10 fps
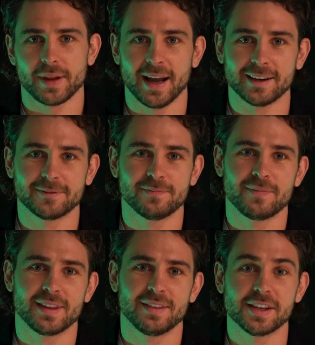Hey,
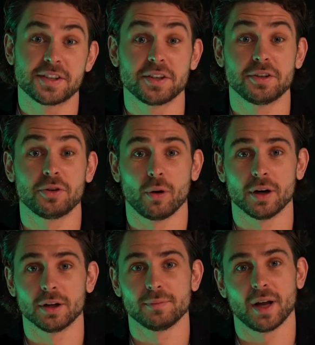this is a
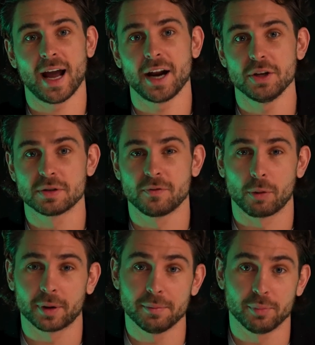tutorial on how to use
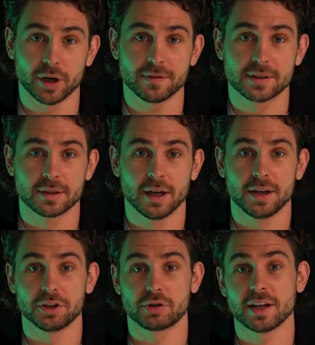Foreplay Briefs
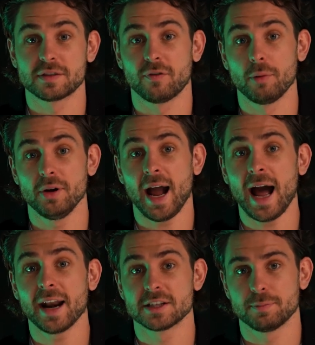to transform your
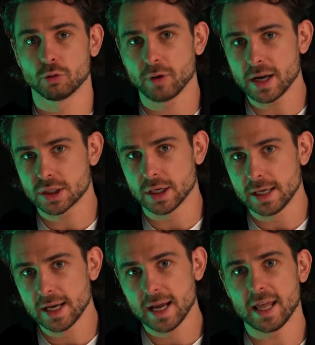ad
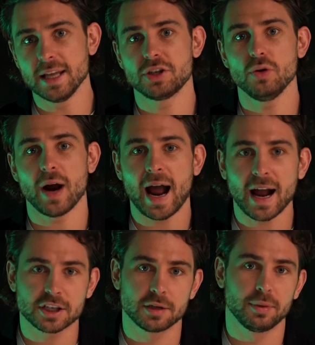inspiration into
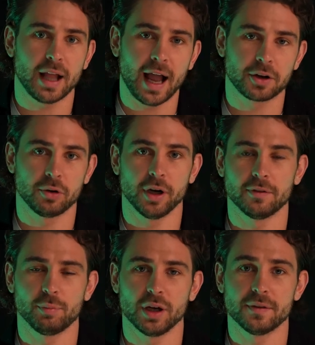actionable ad
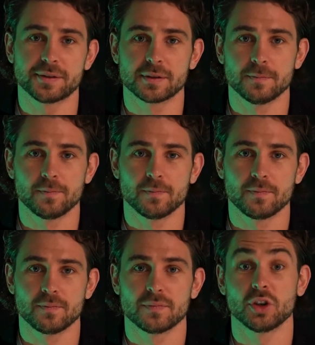creative briefs.
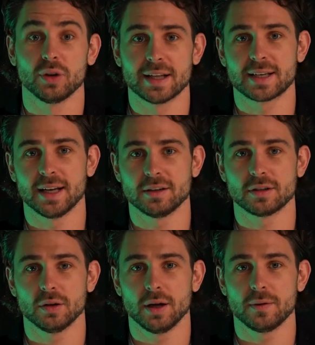So let's get
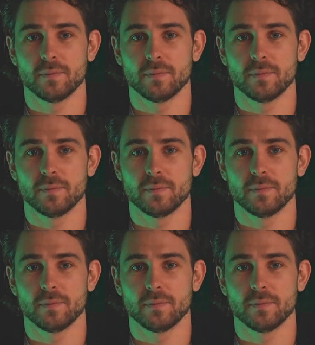into it.